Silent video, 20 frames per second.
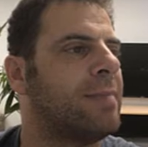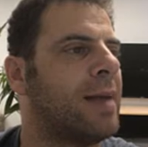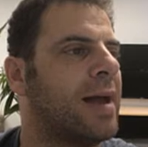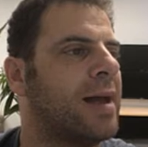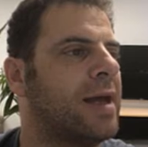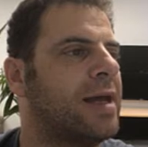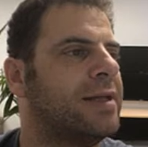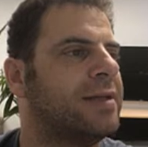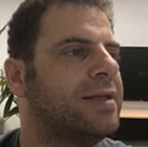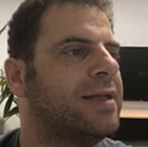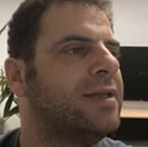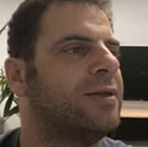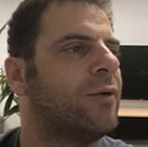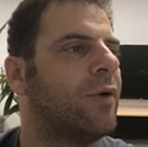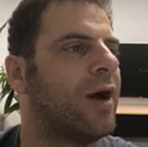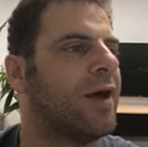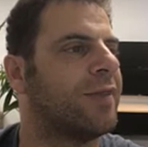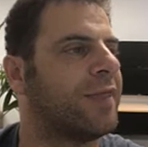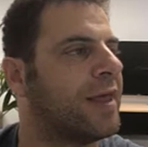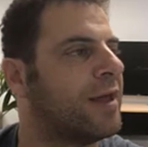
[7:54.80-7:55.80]
back. It did the
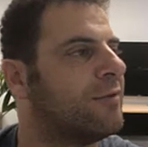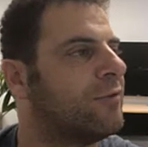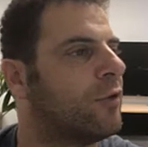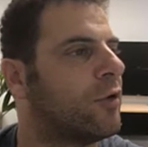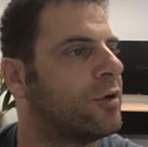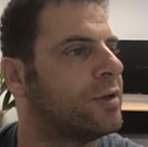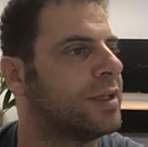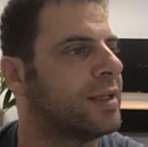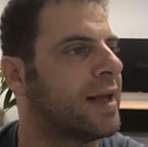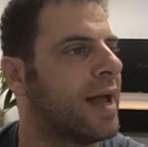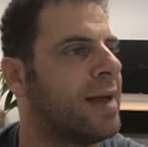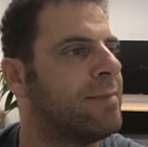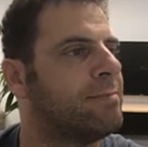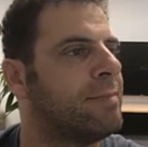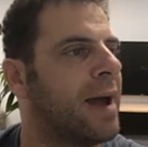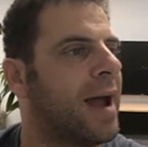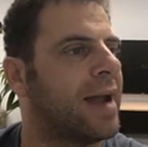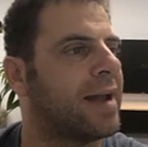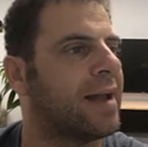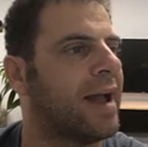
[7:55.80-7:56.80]
right thing for us. It came
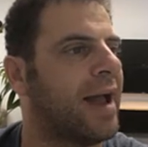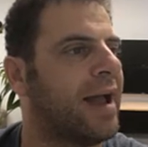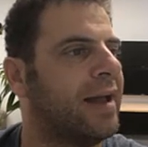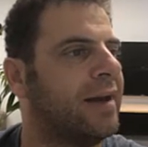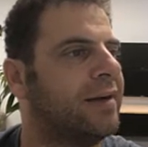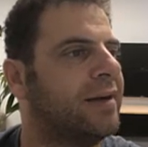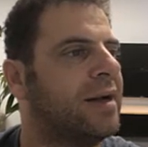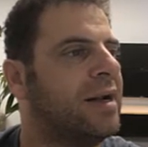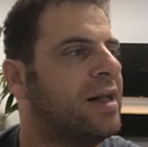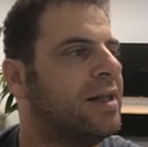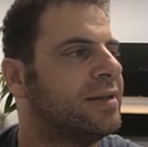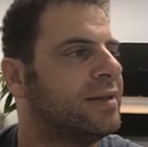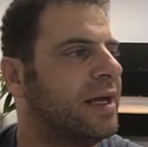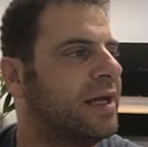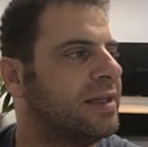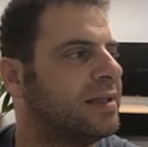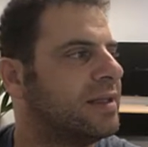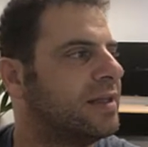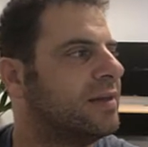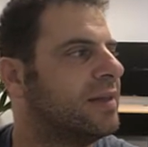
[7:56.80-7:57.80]
back and
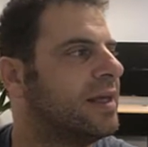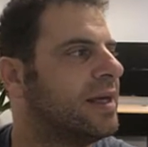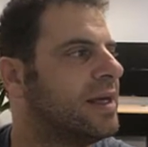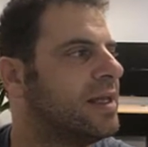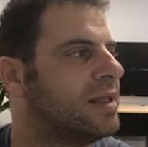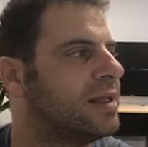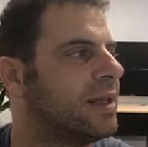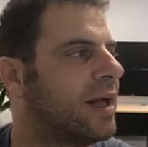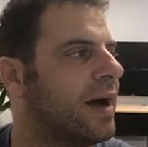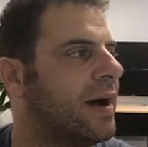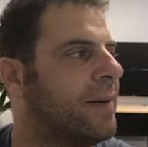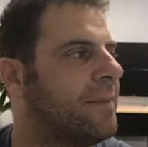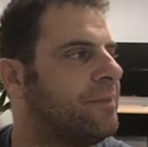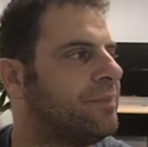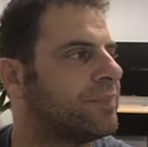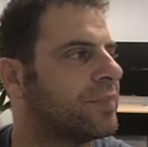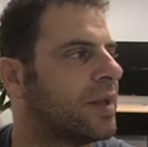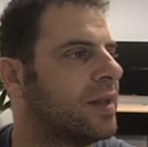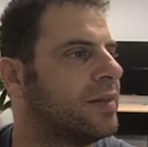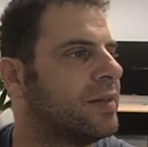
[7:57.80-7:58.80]
tested these
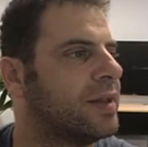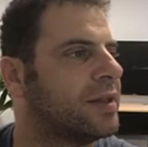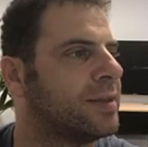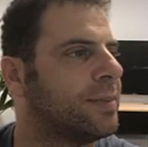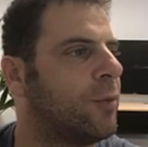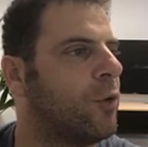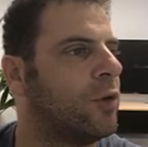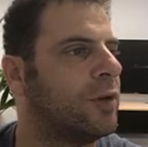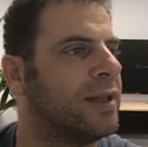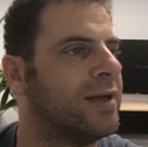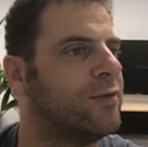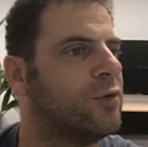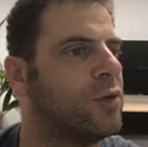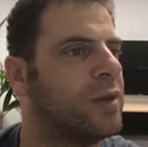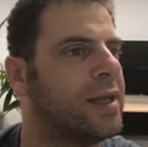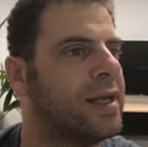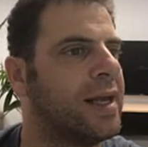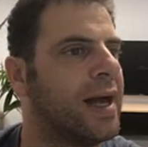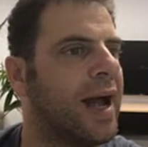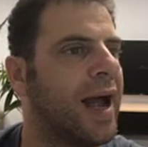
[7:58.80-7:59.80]
the support level here